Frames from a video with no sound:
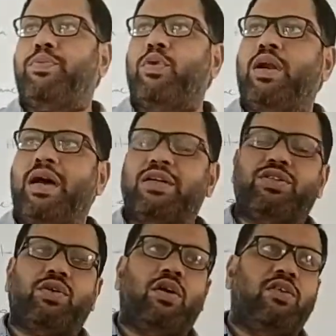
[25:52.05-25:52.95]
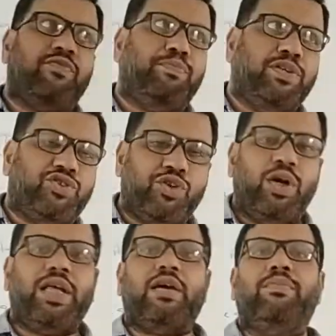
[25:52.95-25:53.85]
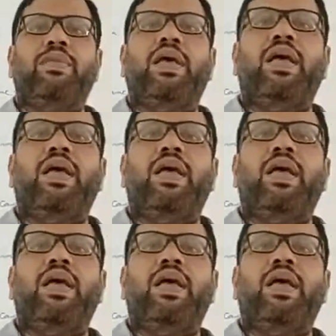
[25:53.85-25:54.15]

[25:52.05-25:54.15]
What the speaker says: products of petroleum